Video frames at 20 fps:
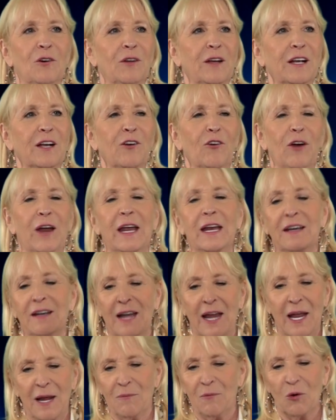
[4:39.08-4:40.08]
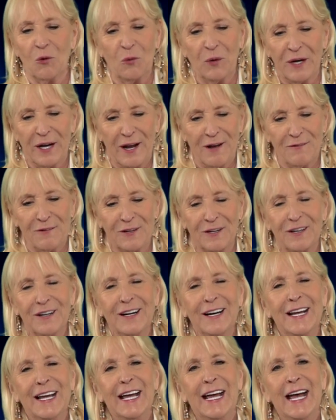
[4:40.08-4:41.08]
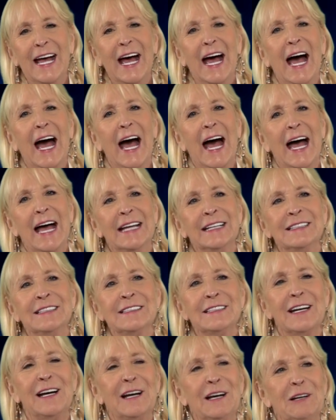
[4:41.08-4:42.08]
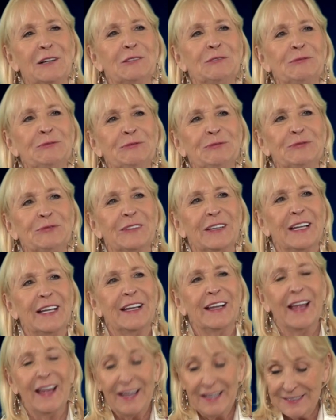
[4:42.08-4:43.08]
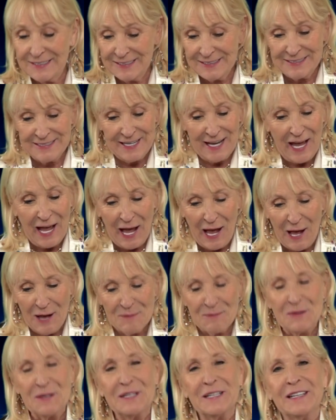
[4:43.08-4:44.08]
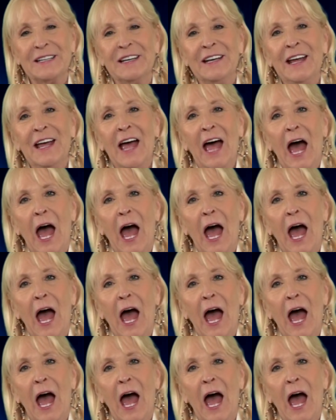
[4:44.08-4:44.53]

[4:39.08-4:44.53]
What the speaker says: great name or whatever. And it didn't happen.